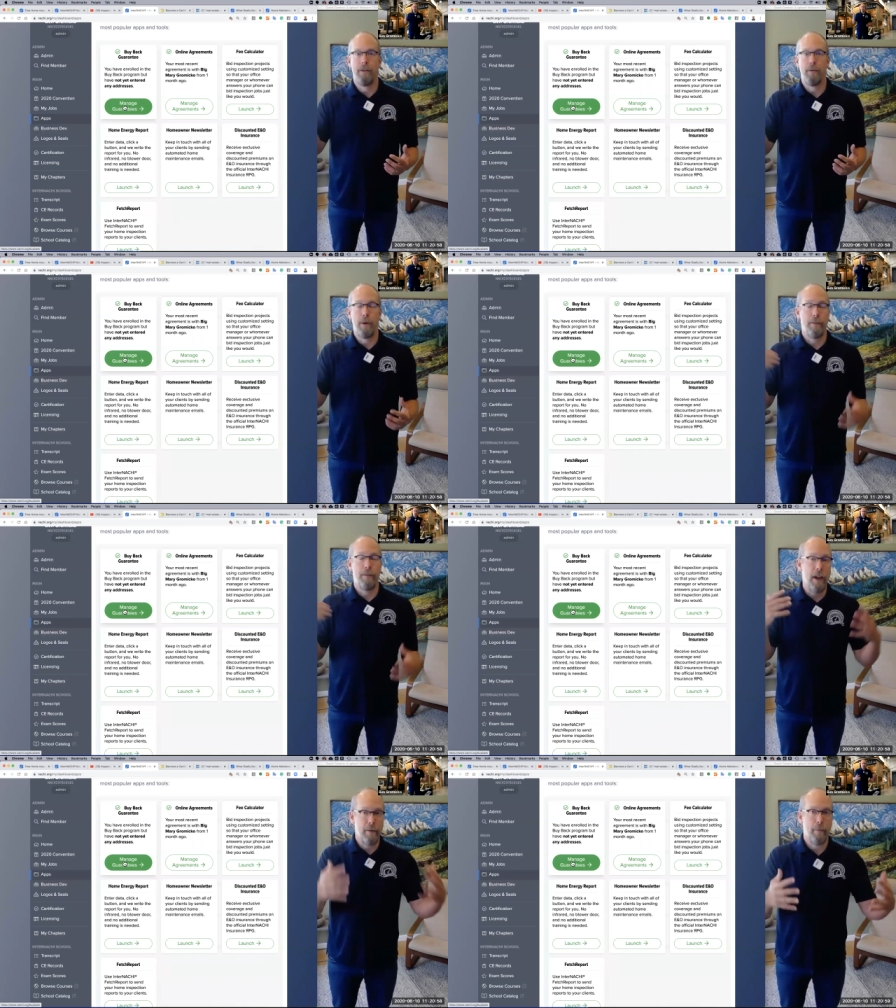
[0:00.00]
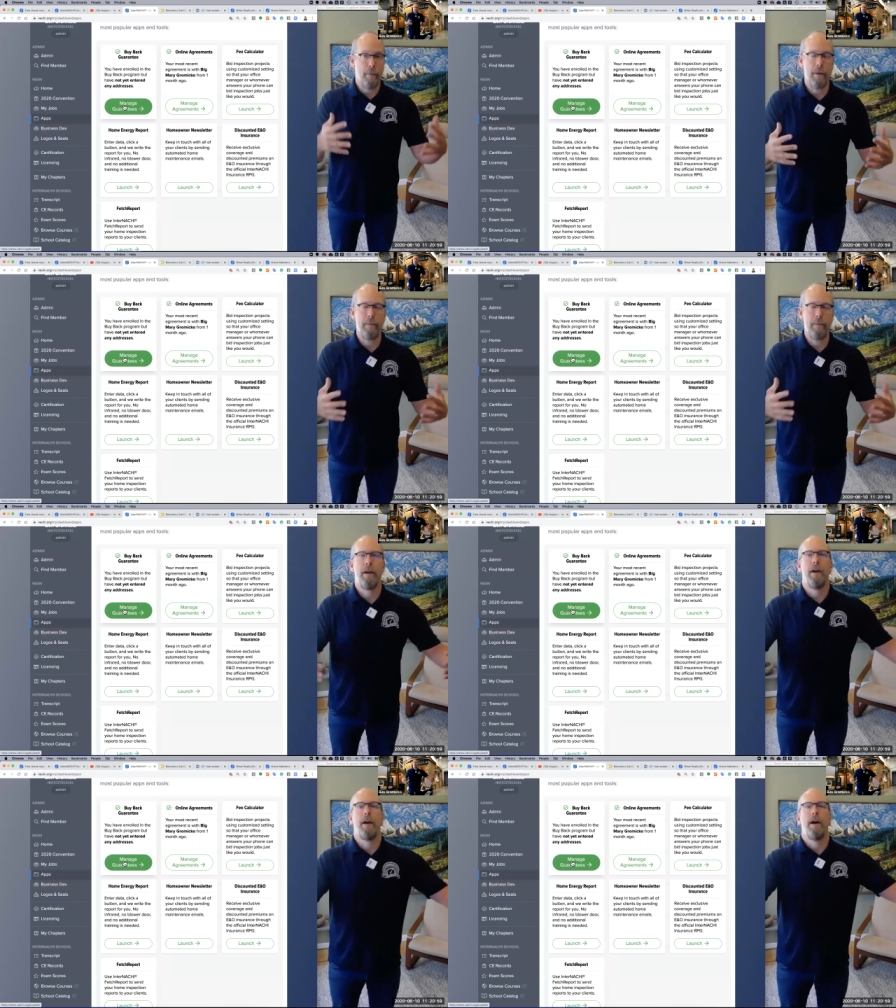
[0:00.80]
Whenever you have a problem,
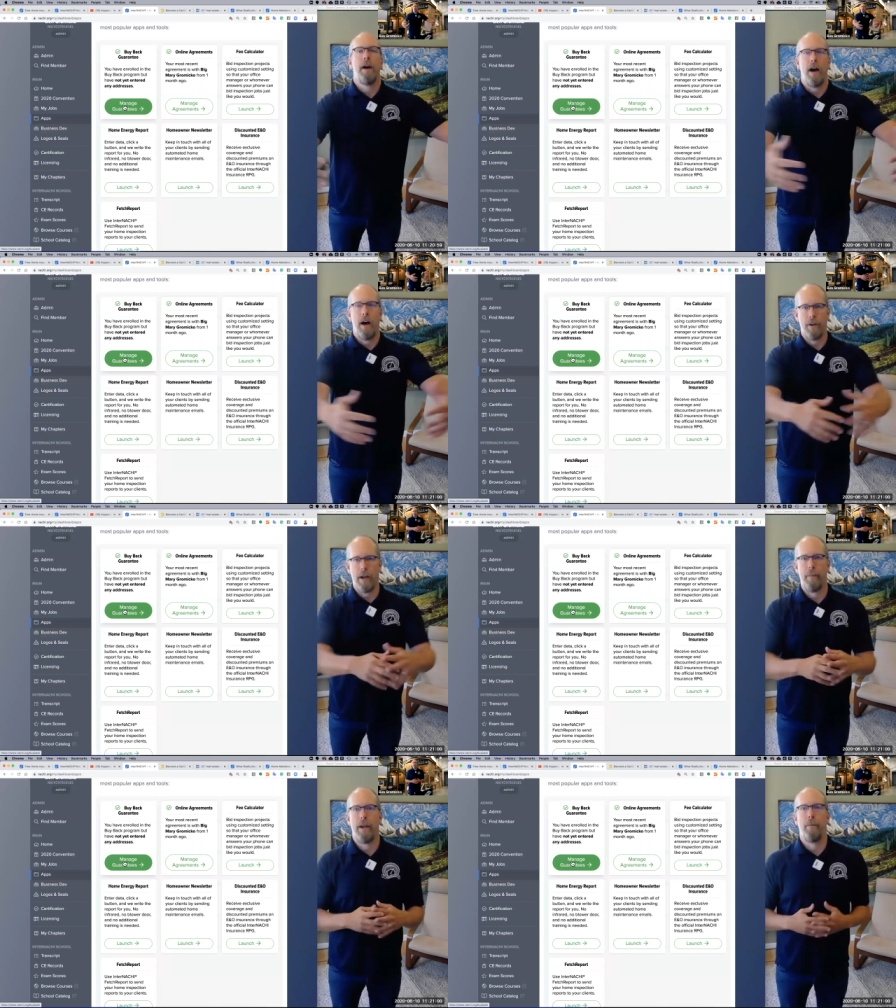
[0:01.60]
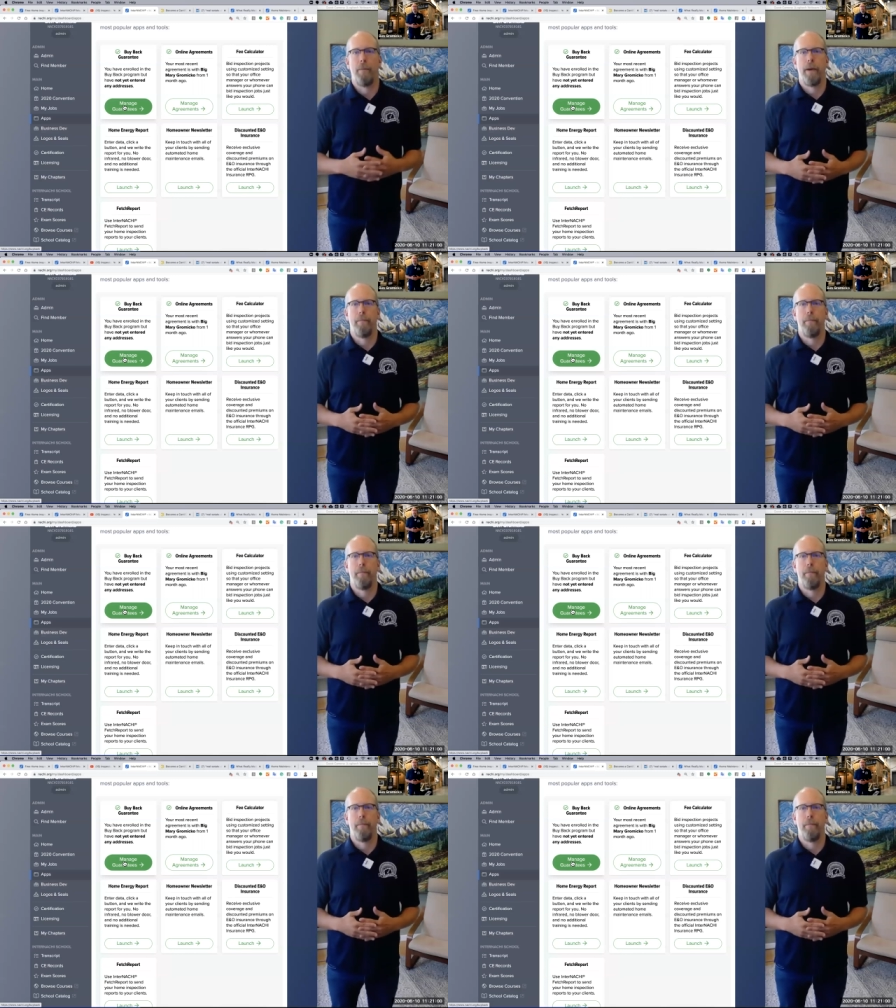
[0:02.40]
I'll come and help you.